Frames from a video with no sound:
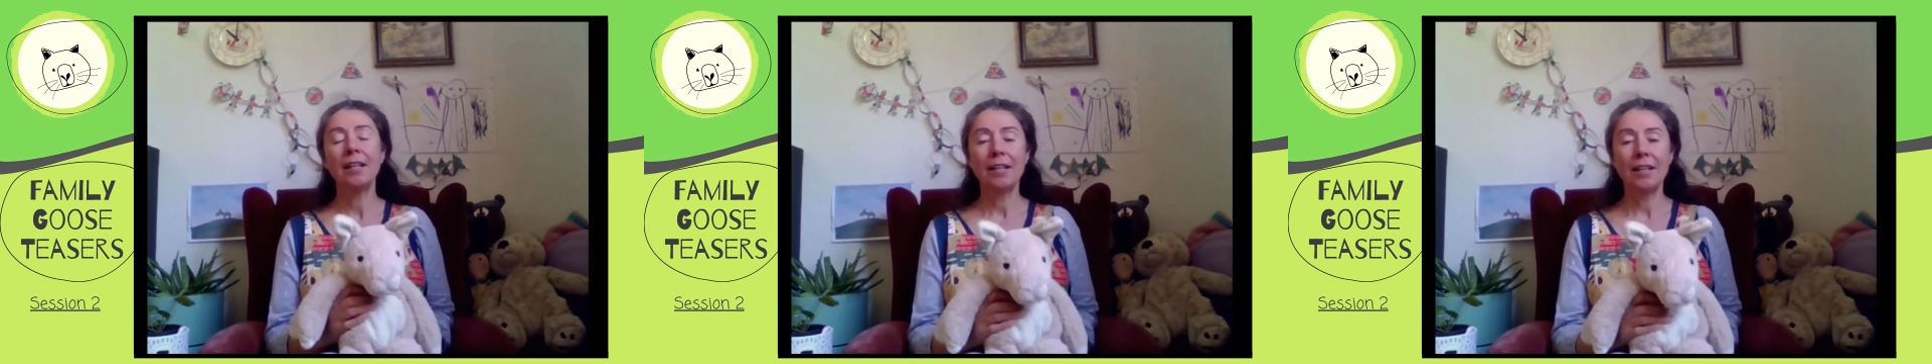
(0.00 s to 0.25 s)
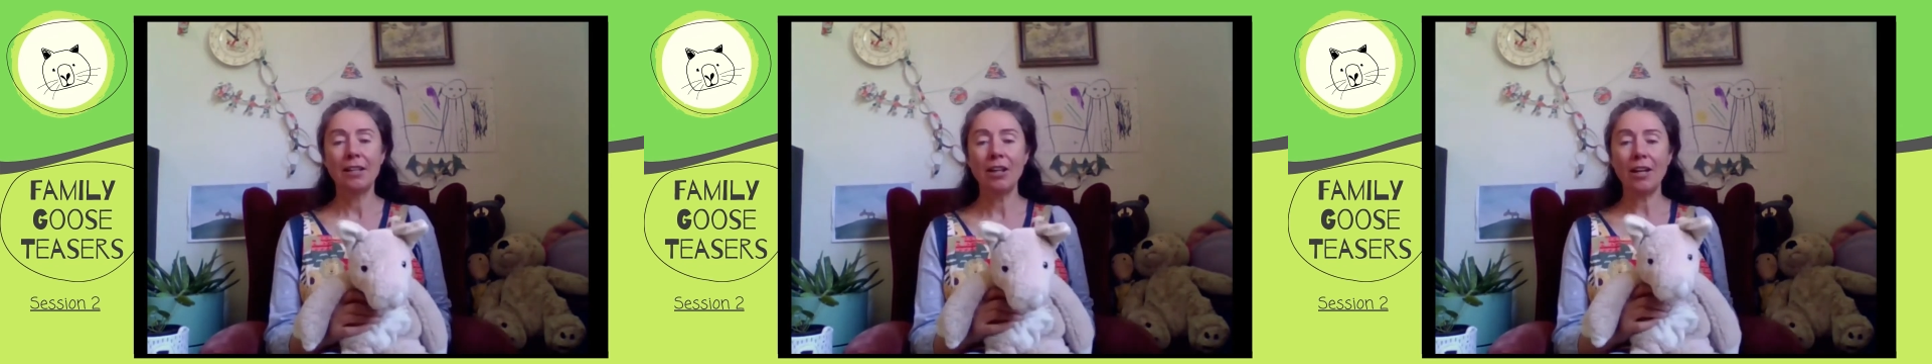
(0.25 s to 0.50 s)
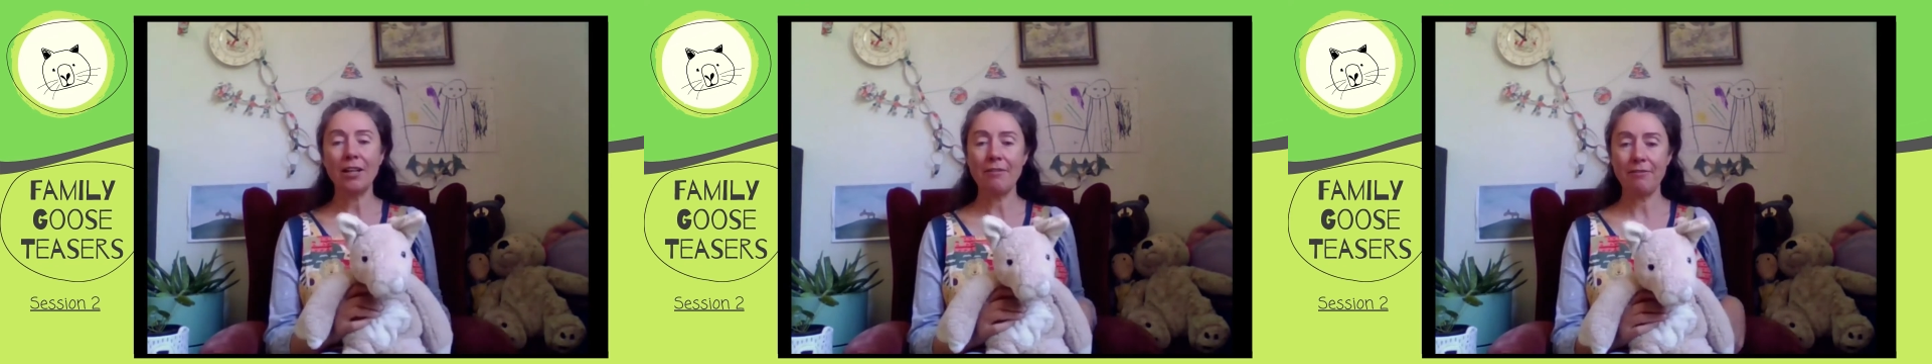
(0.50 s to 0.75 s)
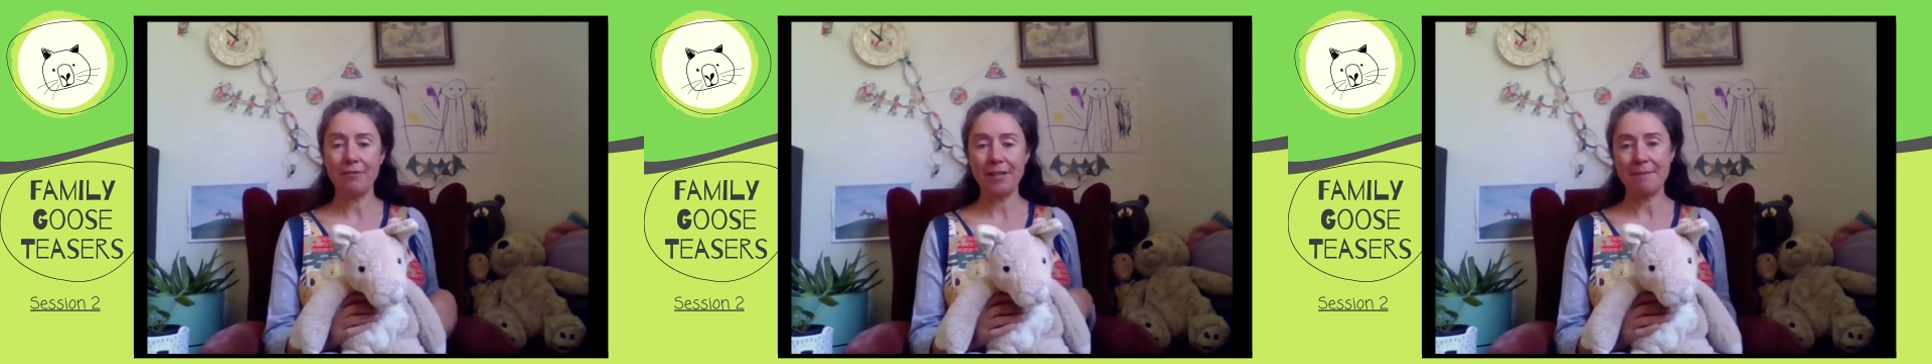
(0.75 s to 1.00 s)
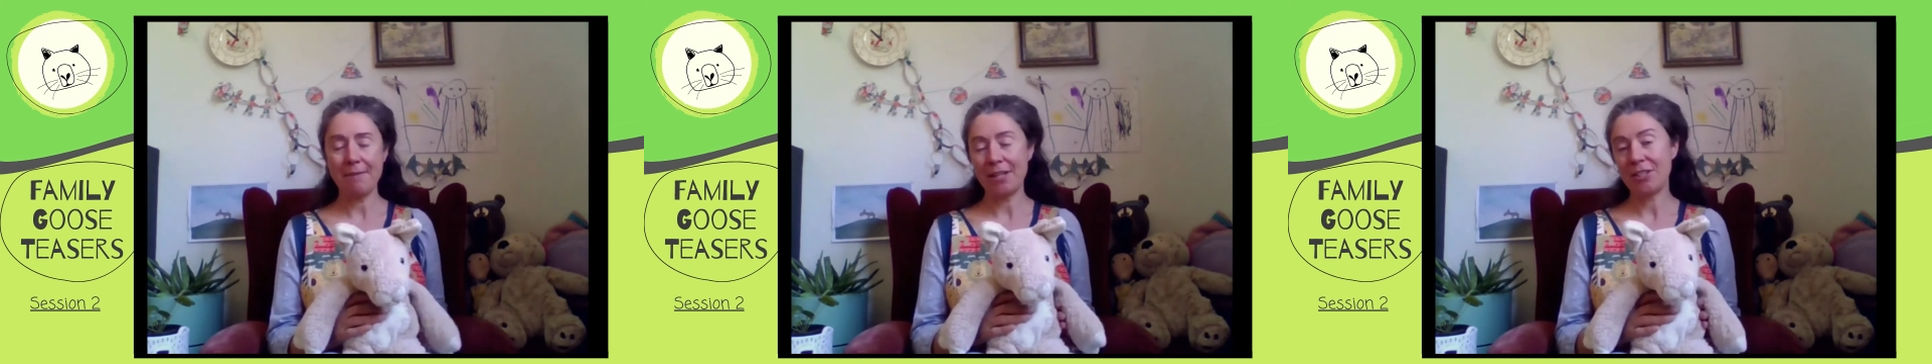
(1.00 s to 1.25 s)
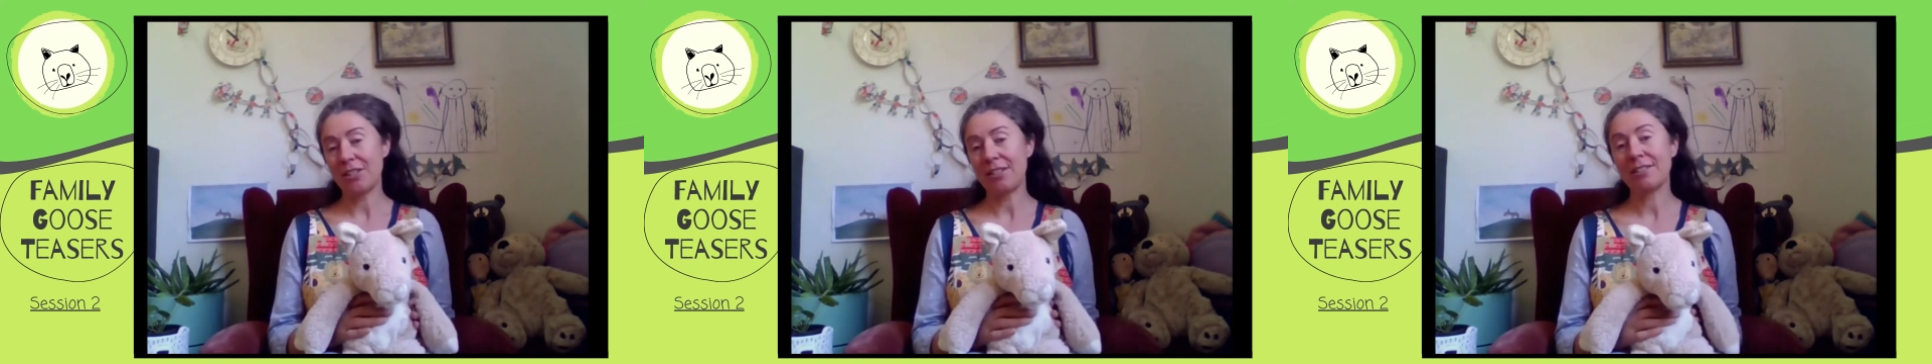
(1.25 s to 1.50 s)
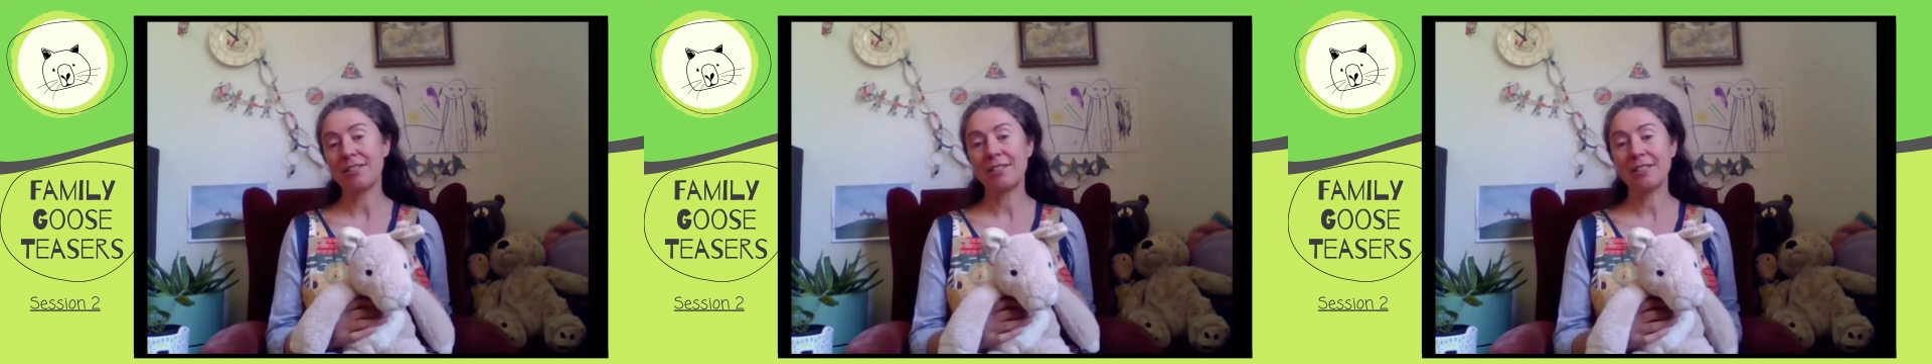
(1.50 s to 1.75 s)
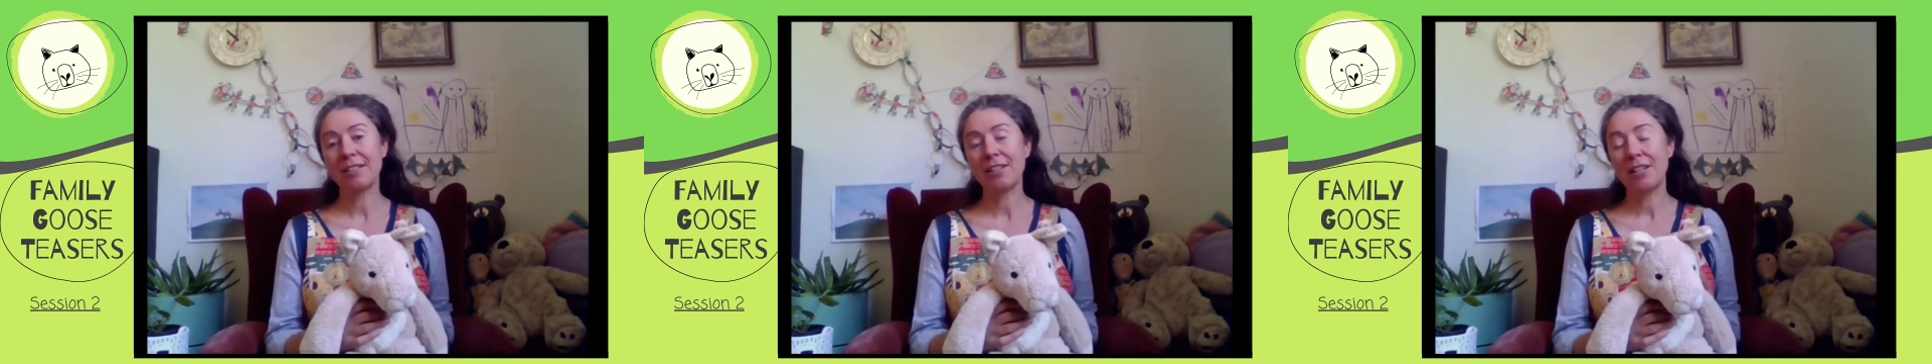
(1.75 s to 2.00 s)
like I've already mentioned,
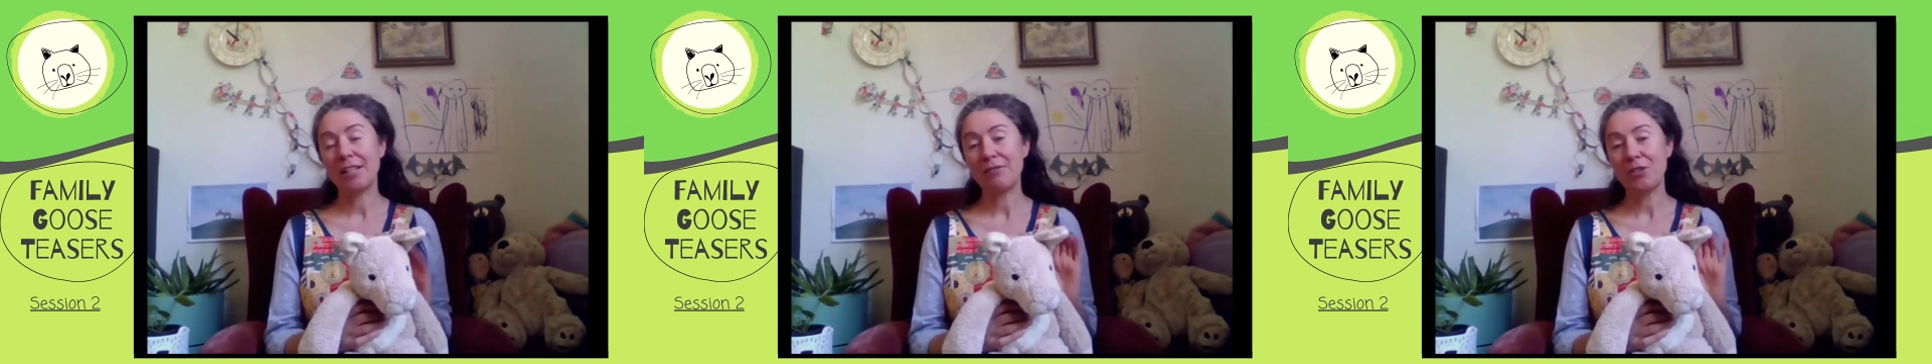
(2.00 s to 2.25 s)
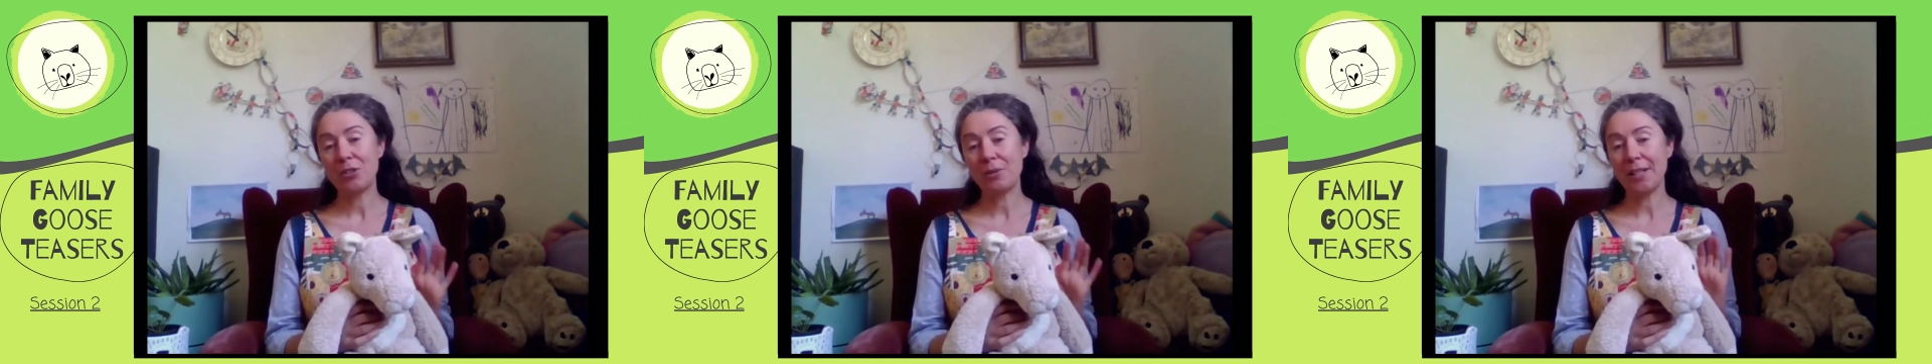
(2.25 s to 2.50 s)
if you're doing